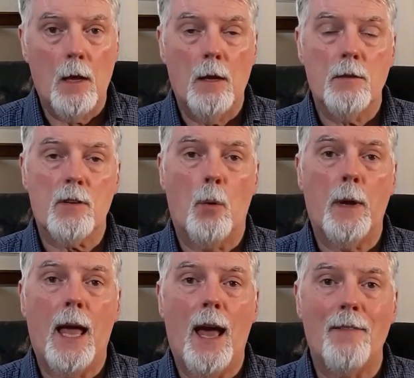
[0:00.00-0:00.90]
So
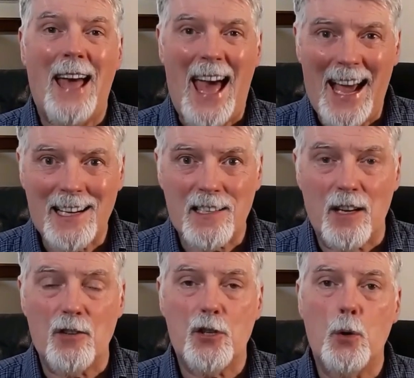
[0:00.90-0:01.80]
we have
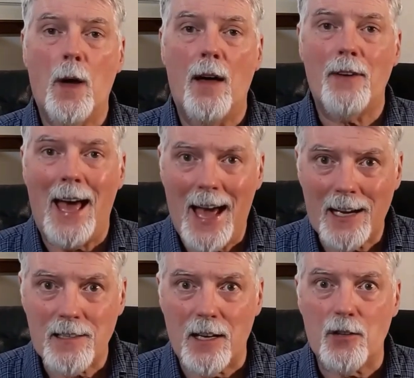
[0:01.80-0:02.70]
access. You have
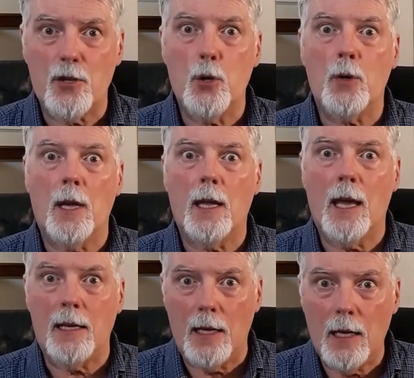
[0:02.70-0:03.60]
access. You can
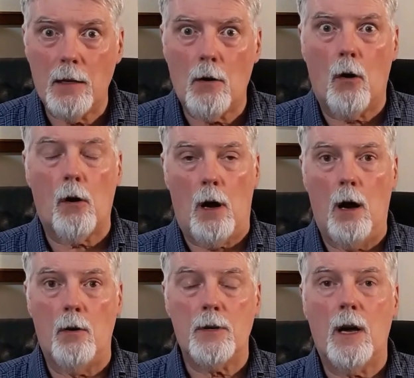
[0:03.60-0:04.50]
get in or
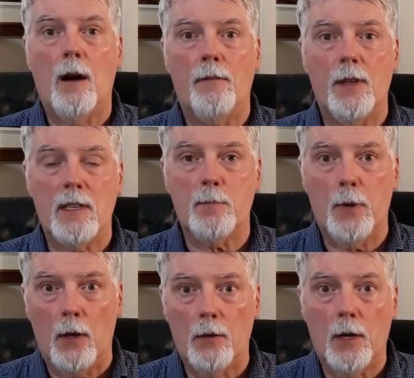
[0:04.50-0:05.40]
out of this
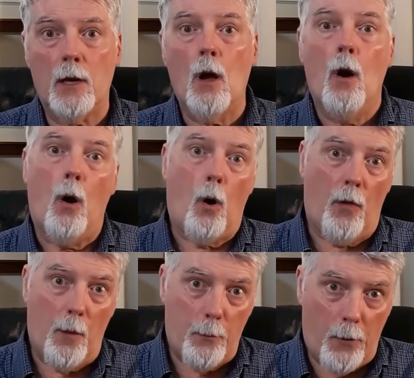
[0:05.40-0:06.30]
building or
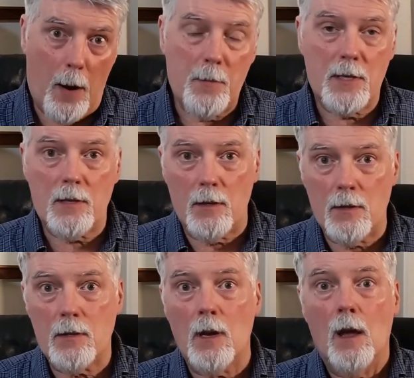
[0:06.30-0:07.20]
the
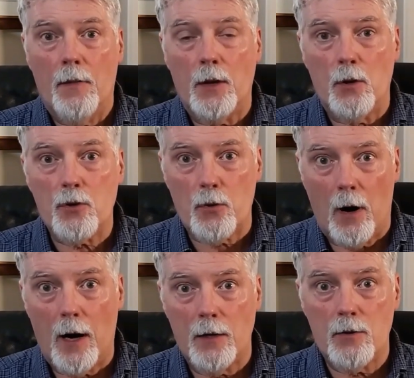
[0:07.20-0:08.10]
premises that you're
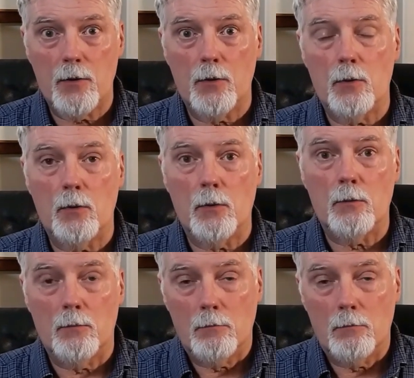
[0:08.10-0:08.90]
trying to